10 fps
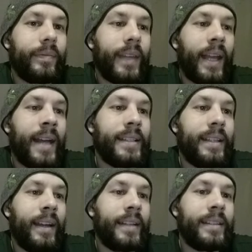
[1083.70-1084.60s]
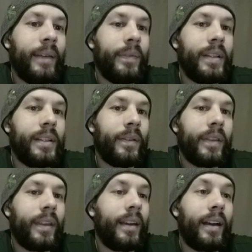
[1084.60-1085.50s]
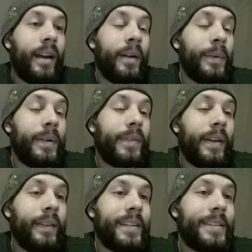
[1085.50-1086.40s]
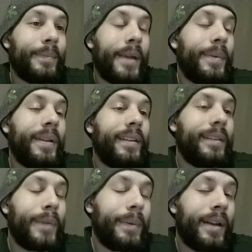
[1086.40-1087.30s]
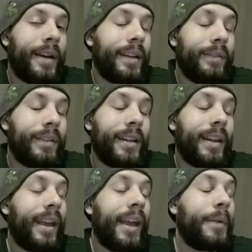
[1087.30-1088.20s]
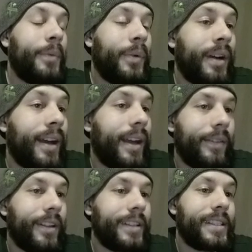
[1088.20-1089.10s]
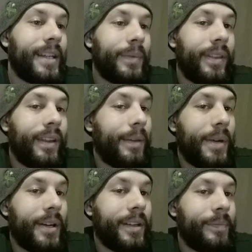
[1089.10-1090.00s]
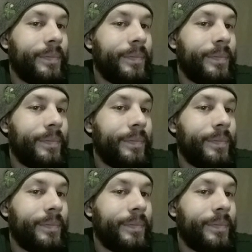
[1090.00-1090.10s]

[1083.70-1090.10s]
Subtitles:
I definitely don't think I would have found this. Maybe not even in a game where I have lots of time to think about it.